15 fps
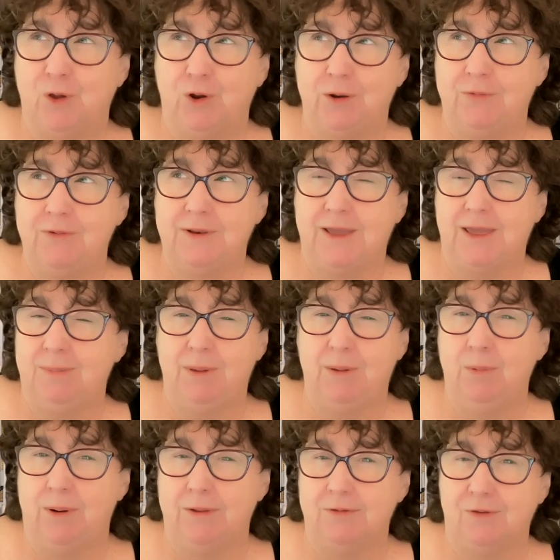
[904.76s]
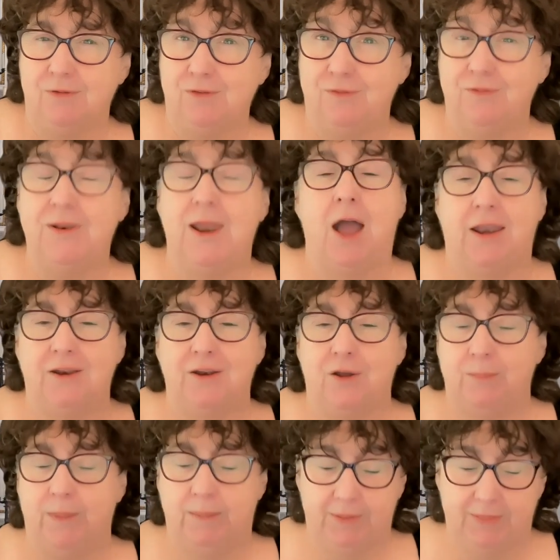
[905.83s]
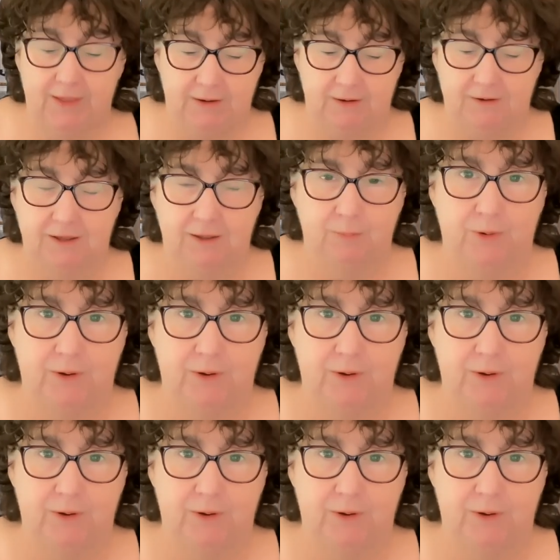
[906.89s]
even keeping one as a souvenir. I don't know, maybe they did keep